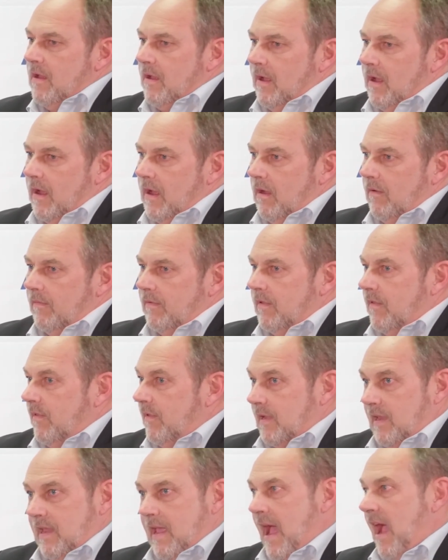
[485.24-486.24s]

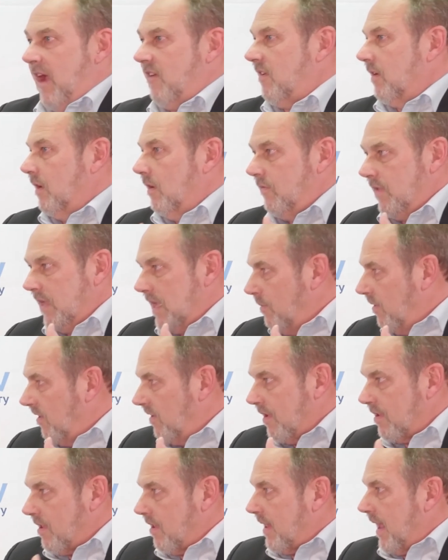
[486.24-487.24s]
the caching of the
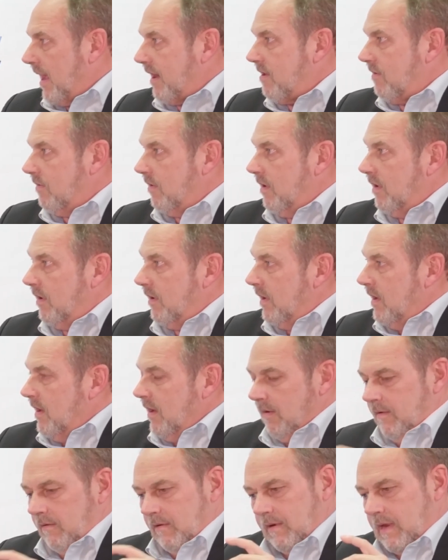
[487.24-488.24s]
images is extra,
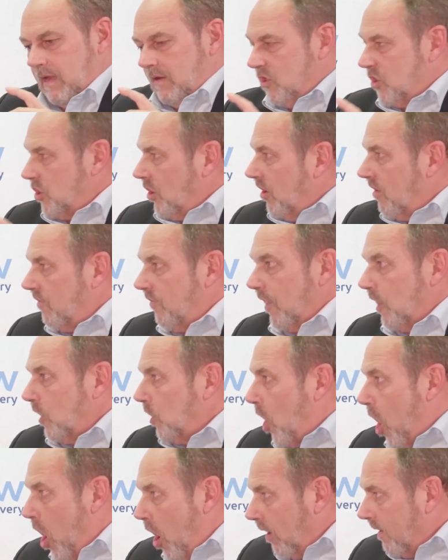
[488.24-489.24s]
you're getting charged for the
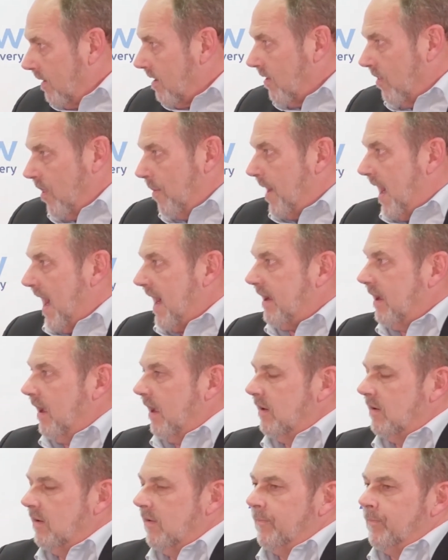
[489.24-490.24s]
logs in the back
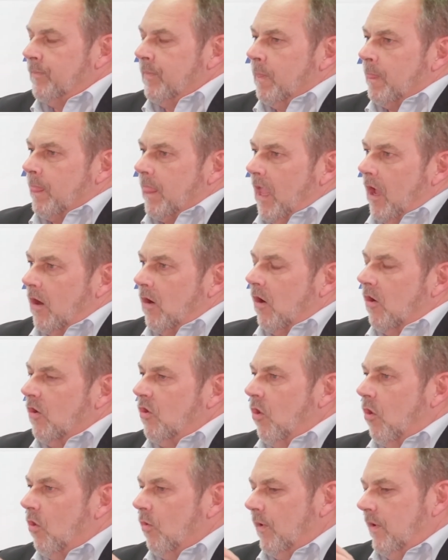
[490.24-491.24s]
end. And our
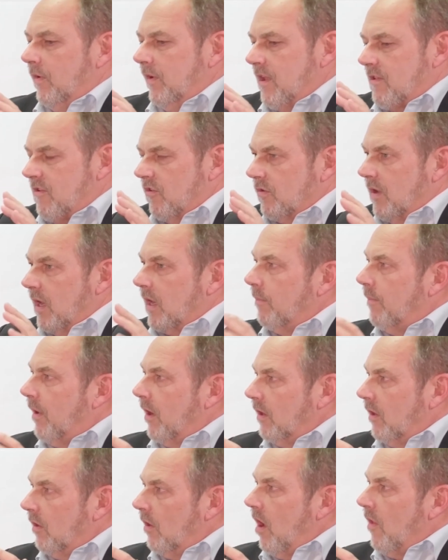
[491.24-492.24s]
goal really is to try to
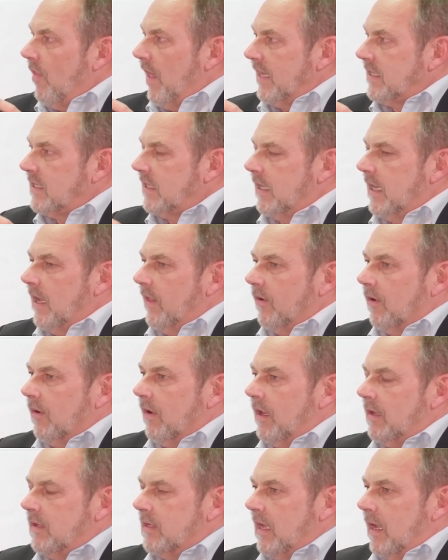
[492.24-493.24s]
bundle all that together
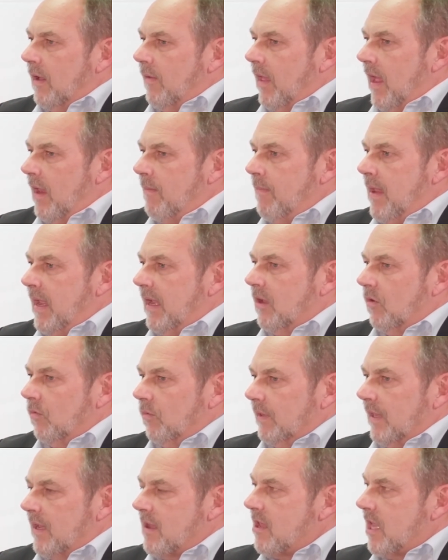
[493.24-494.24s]
and make it
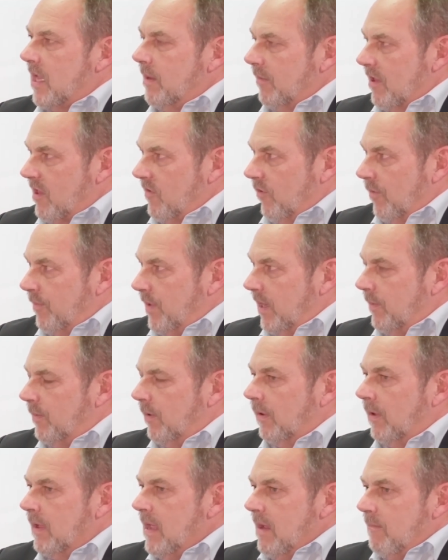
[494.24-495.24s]
really seamless for
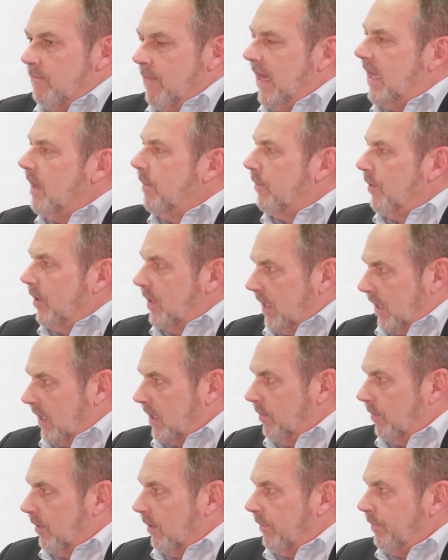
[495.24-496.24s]
people, make it
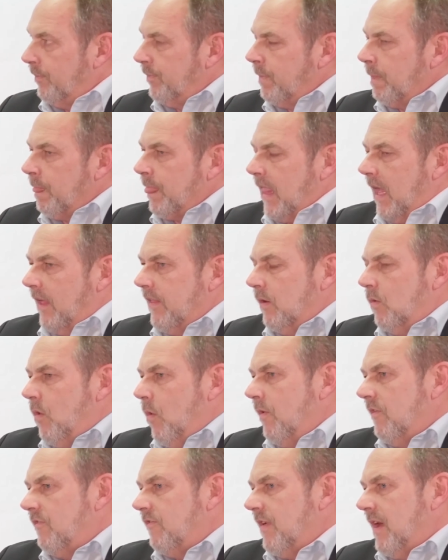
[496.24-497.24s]
predictable. I think
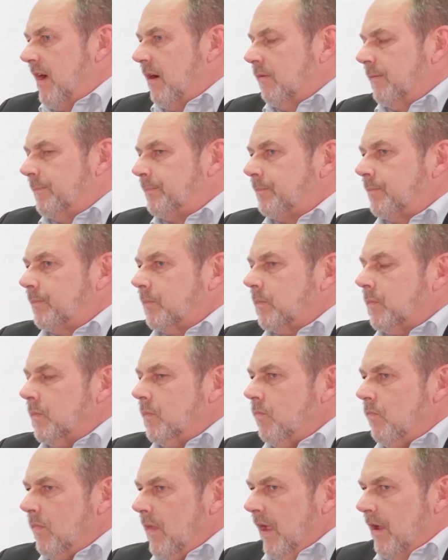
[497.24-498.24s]
what we found,
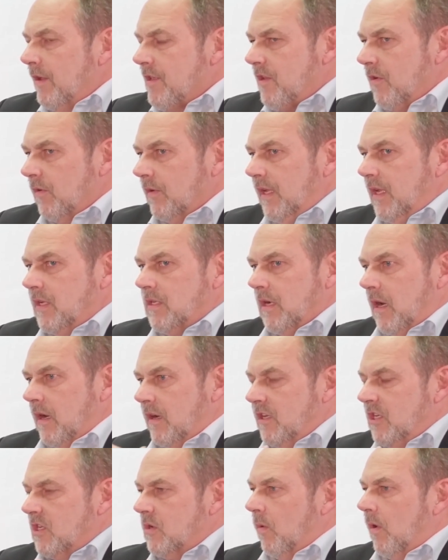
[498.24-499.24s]
and certainly in
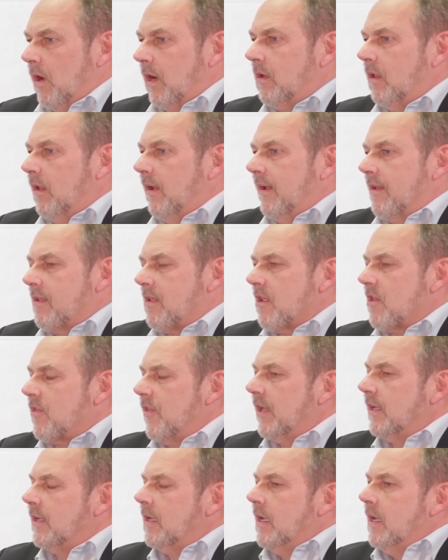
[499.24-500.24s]
talking to our clients, is
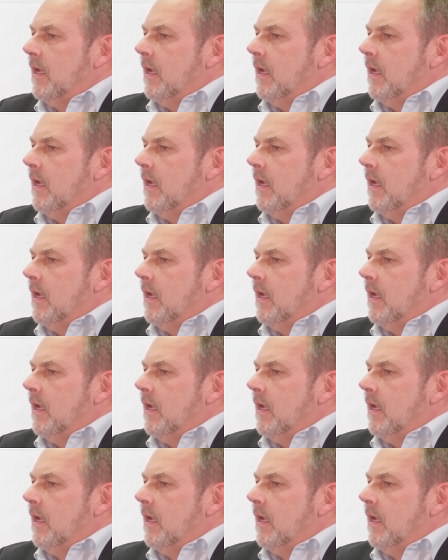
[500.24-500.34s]
that